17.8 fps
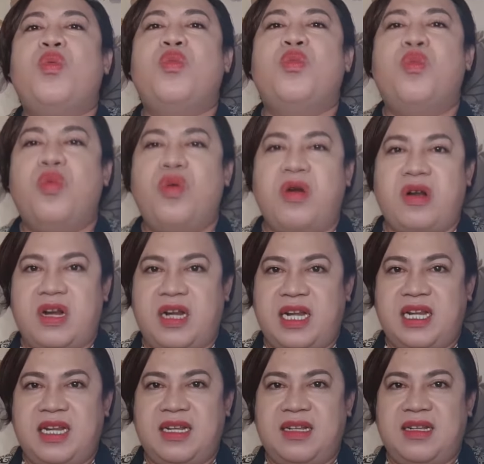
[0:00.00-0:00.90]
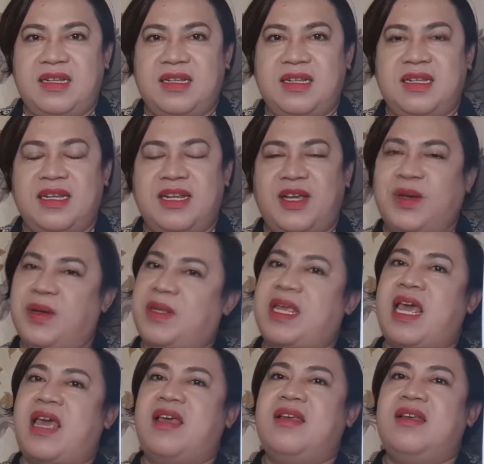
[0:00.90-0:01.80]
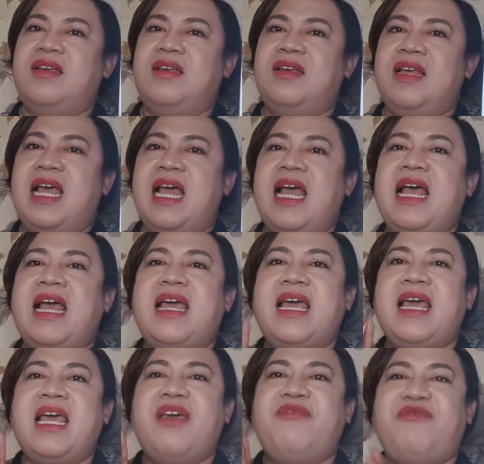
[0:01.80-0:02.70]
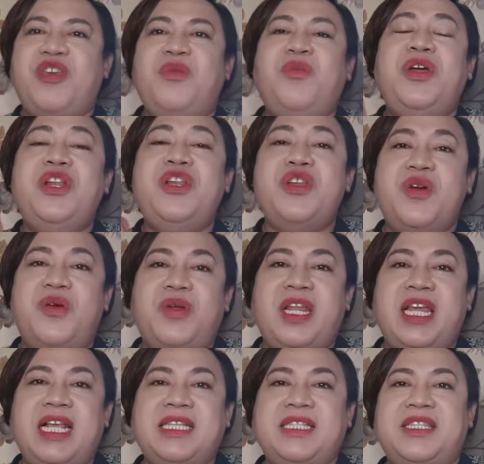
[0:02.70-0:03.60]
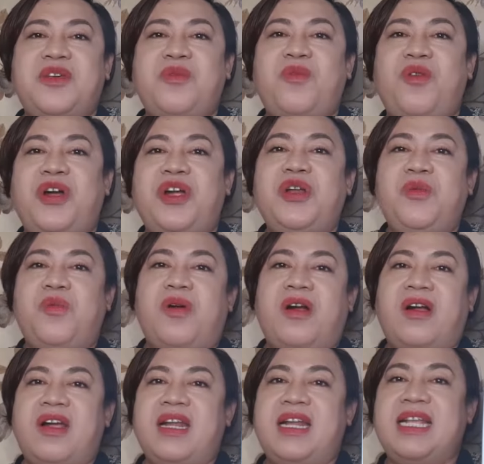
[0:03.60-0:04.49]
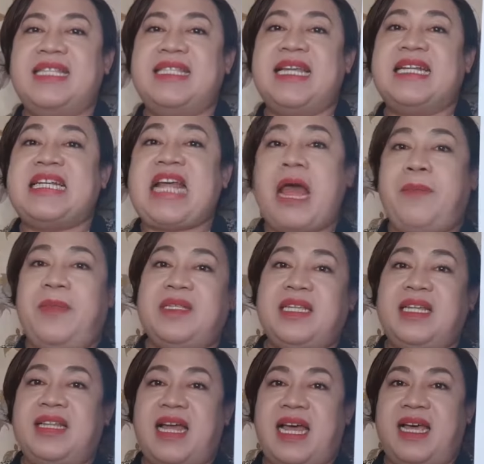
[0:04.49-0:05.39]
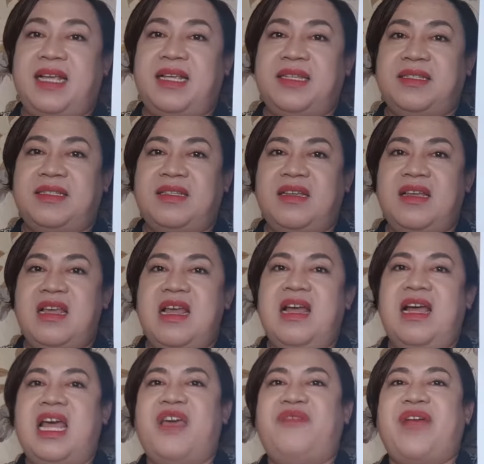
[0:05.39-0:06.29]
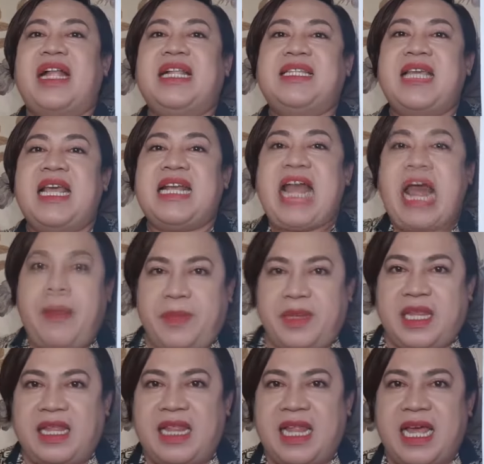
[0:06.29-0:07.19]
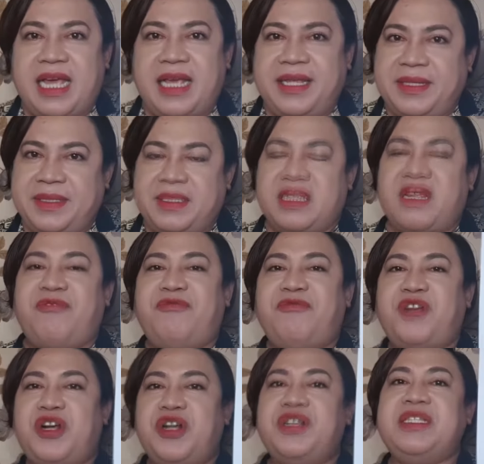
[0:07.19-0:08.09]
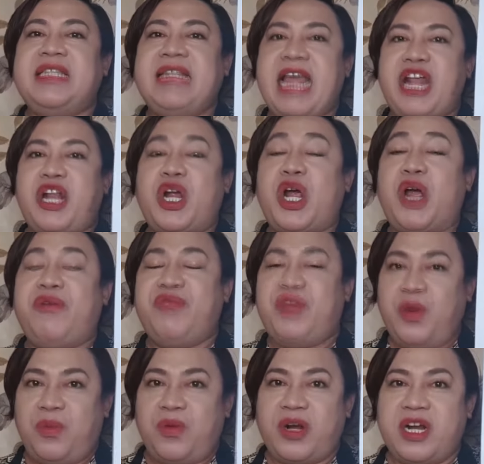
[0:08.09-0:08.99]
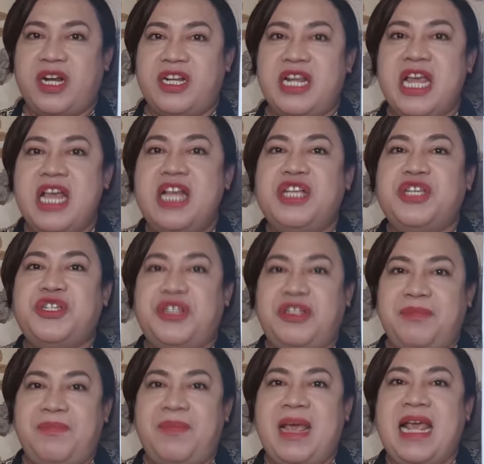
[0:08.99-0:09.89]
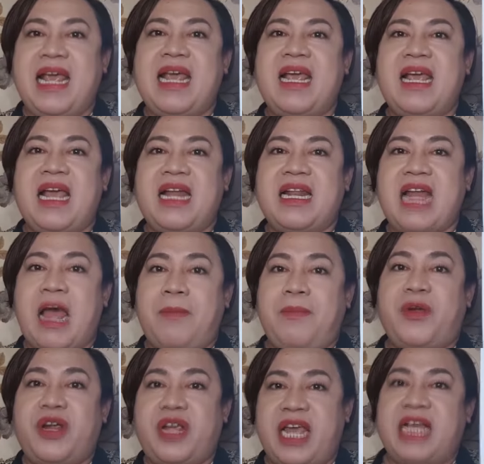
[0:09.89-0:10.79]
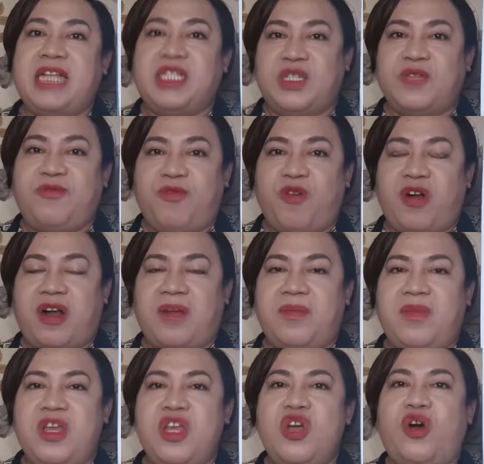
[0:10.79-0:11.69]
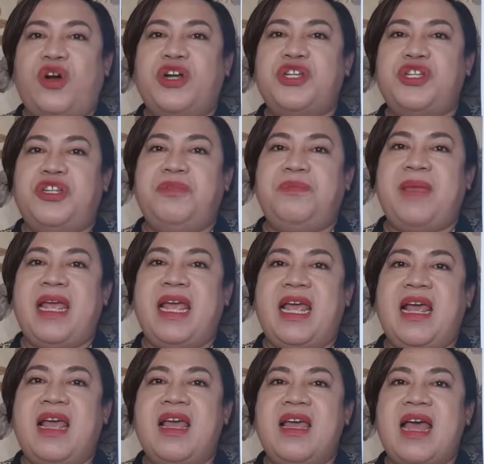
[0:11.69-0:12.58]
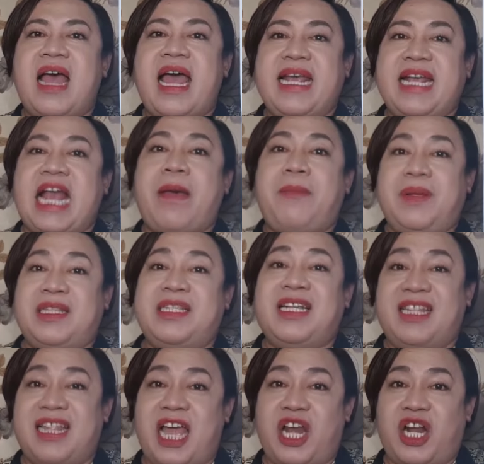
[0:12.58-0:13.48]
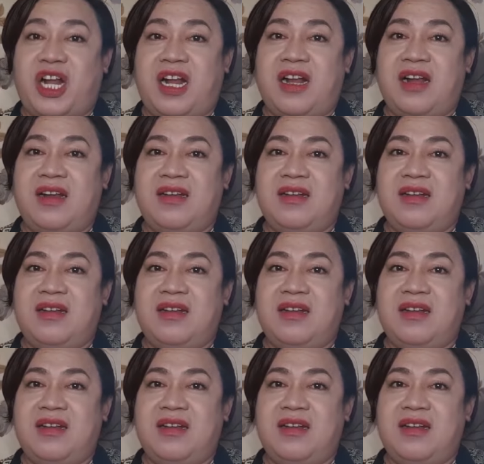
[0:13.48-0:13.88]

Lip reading: Warren. Okay. If you would notice, the word Warren is not capitalized. If I'll say capitalized, the first letter of the word should be an uppercase form or should be a capital letter.